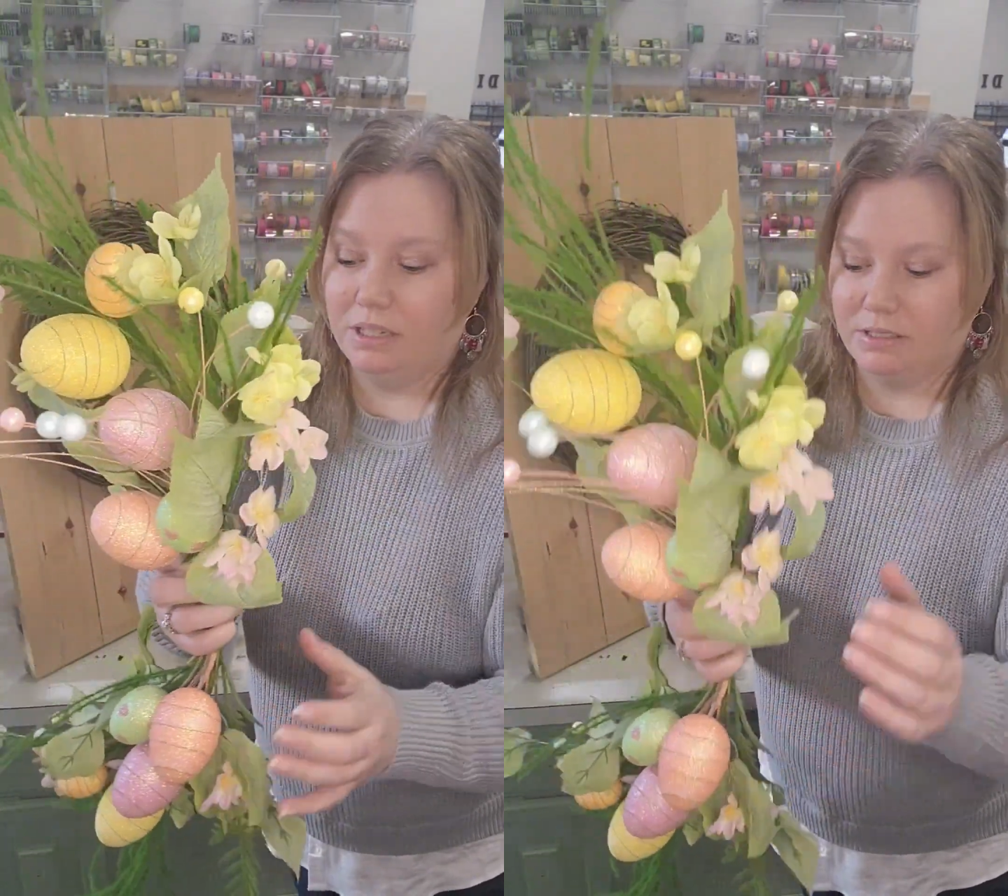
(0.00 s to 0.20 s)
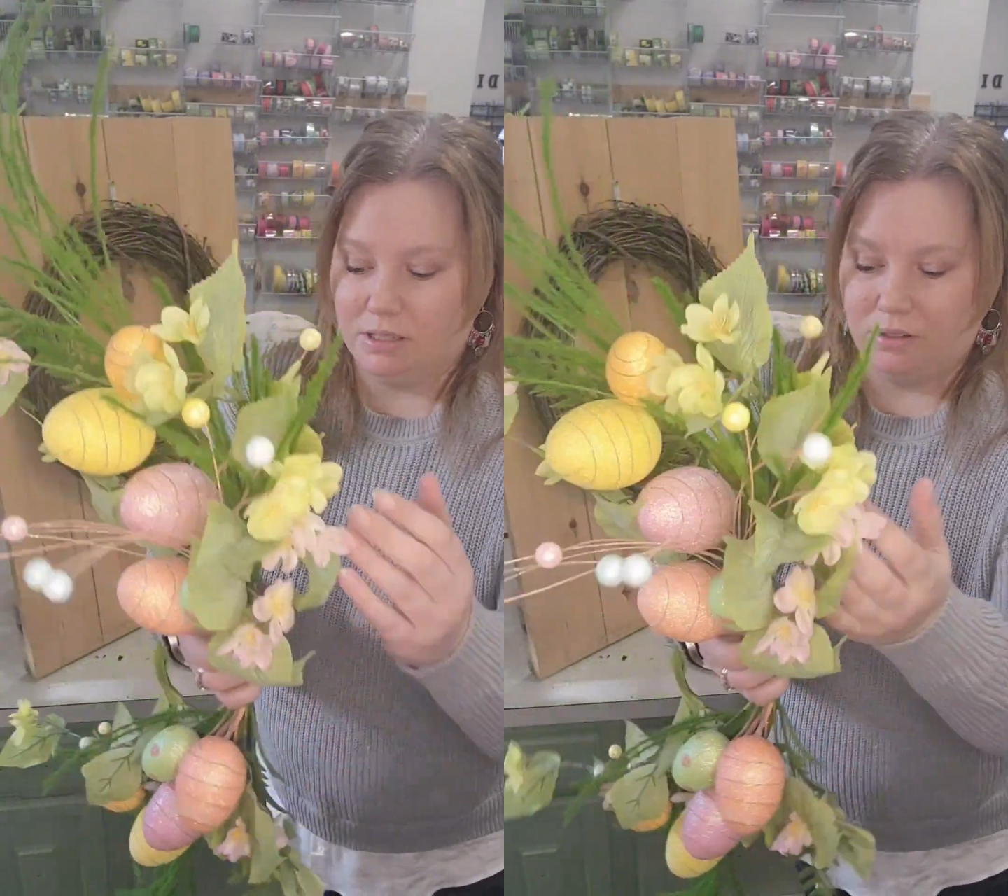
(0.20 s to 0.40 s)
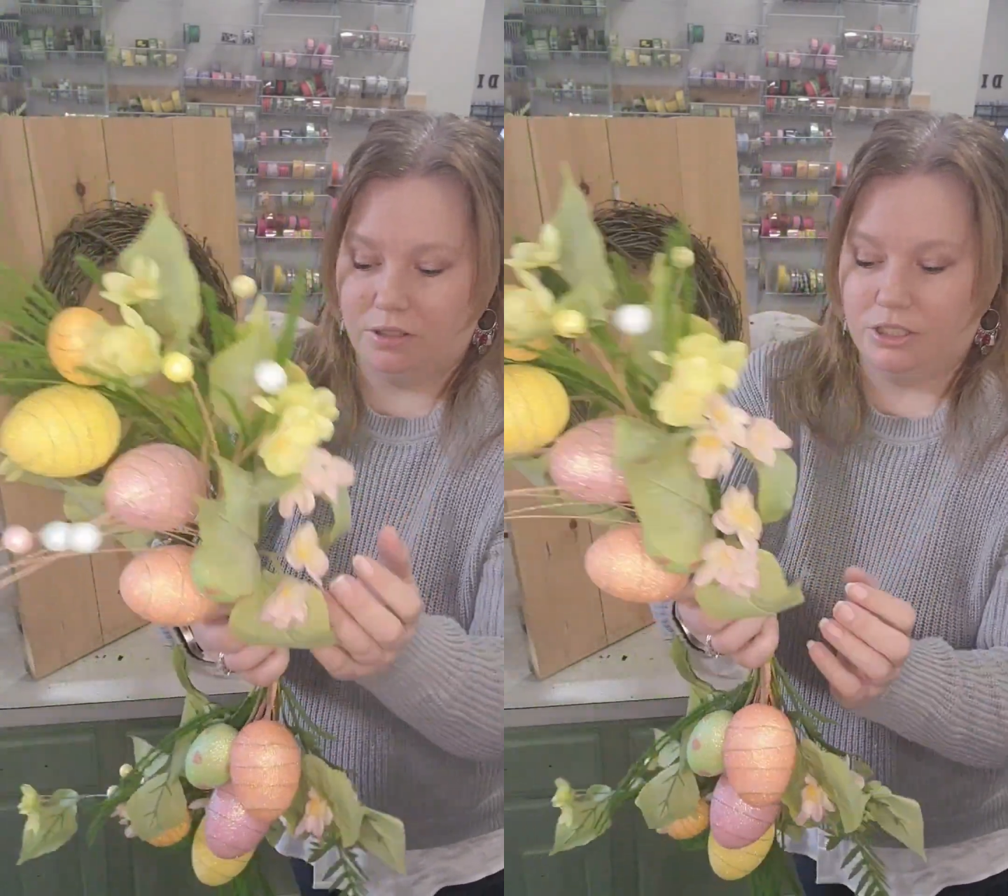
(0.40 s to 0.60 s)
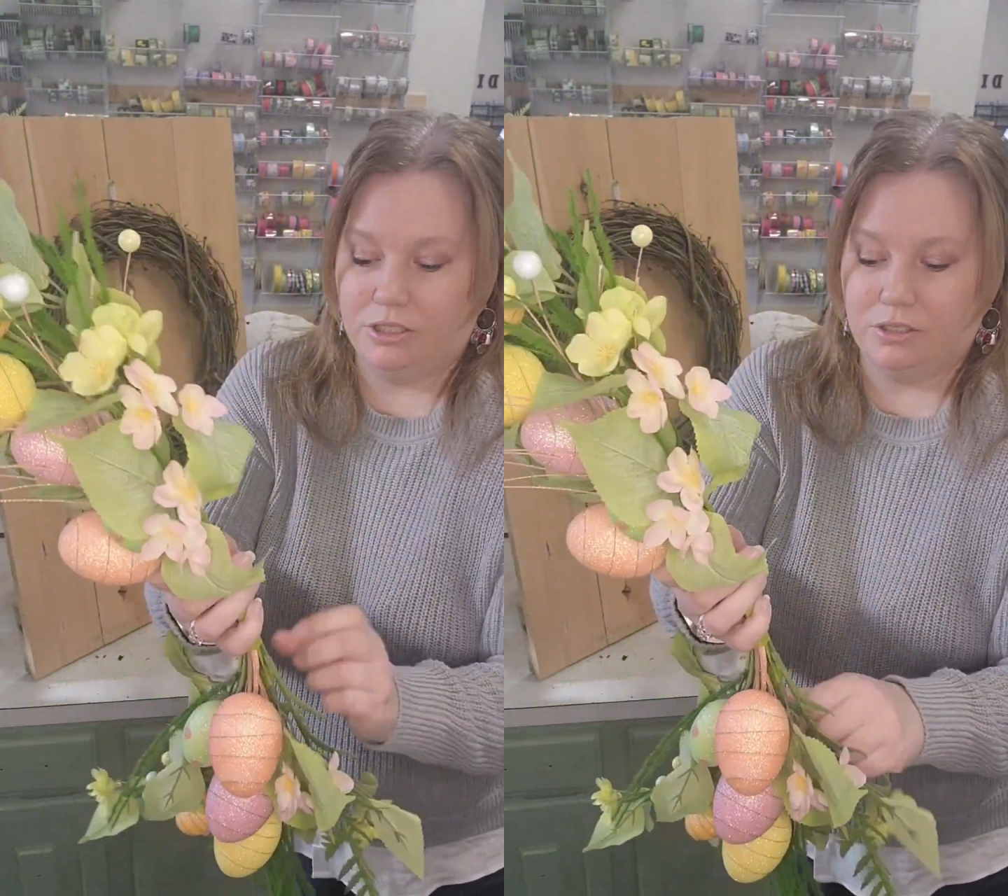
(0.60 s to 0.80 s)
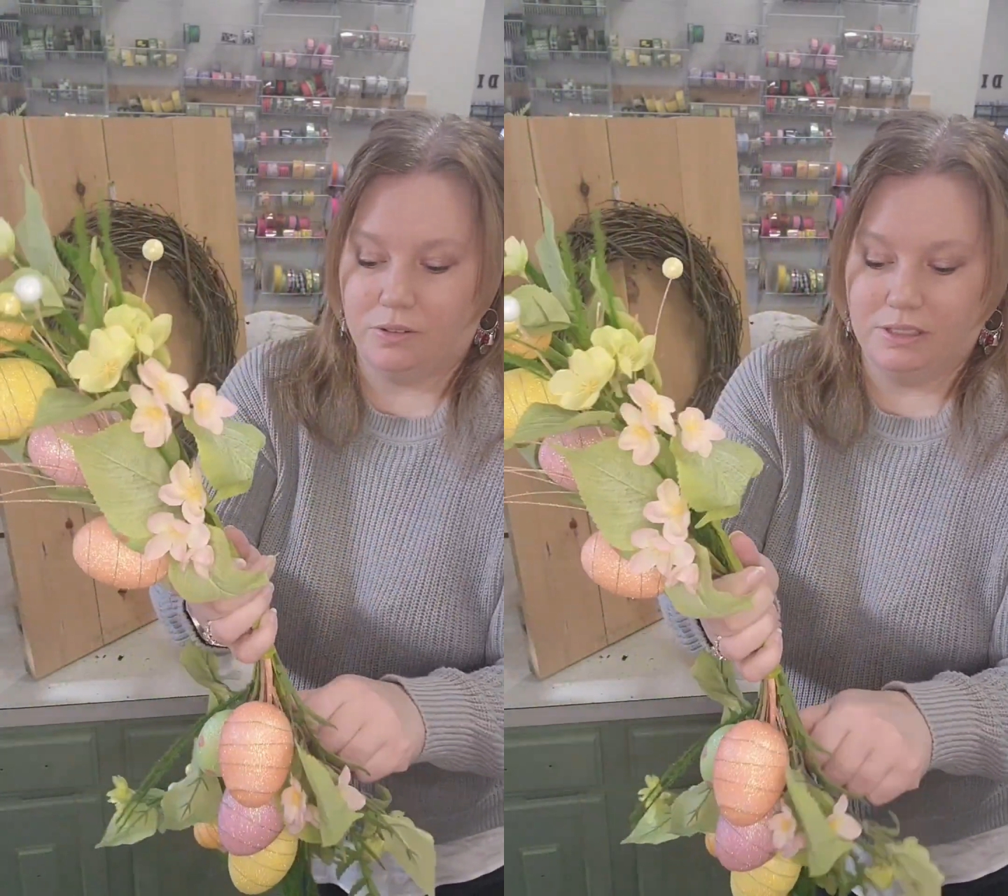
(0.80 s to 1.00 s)
So you're
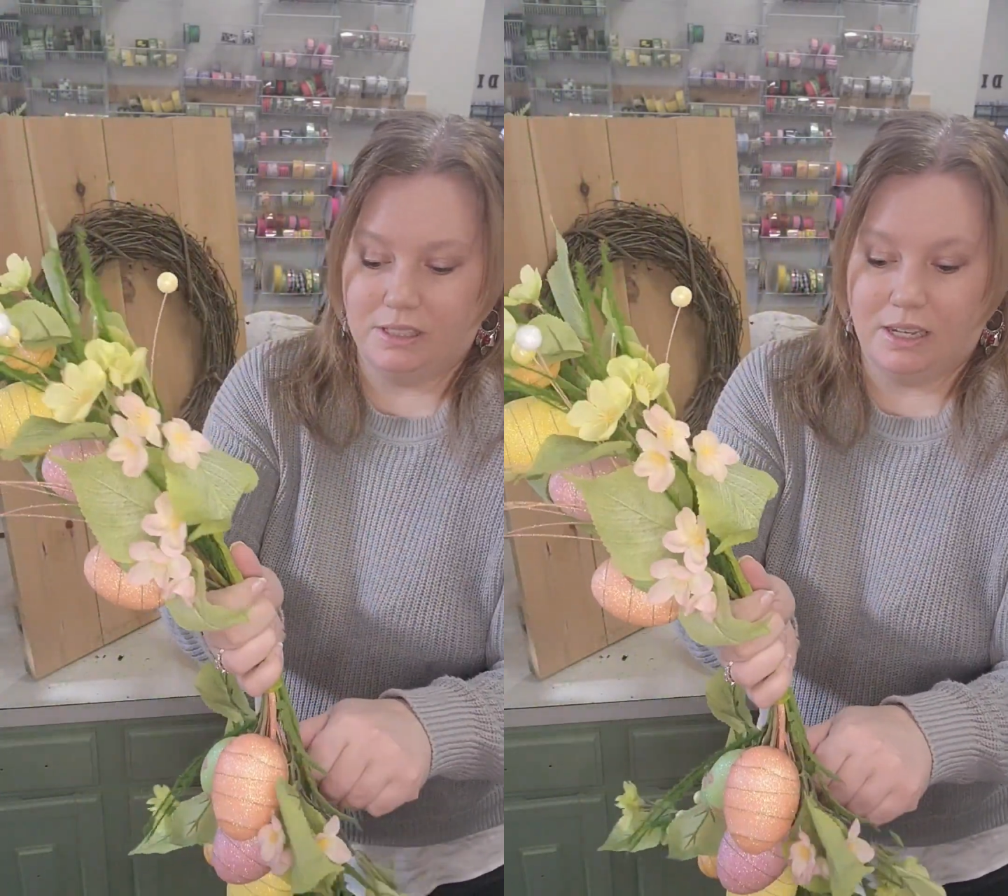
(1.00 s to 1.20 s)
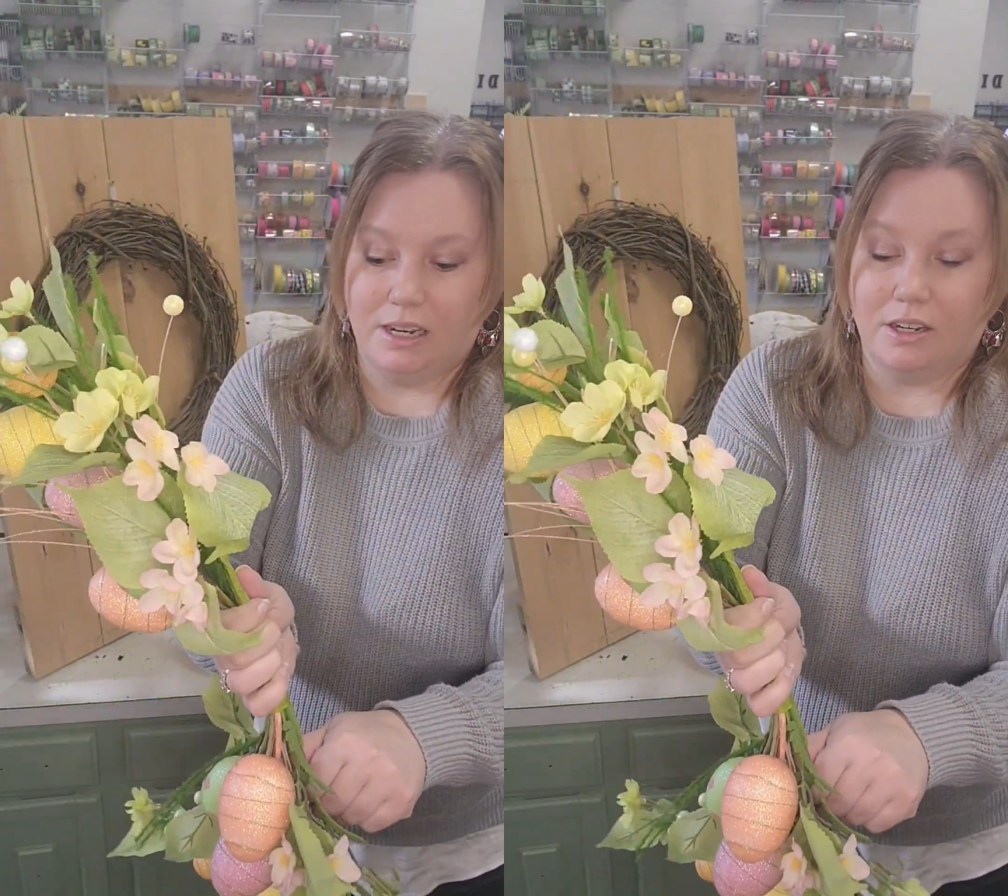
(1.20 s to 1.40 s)
just going to kind of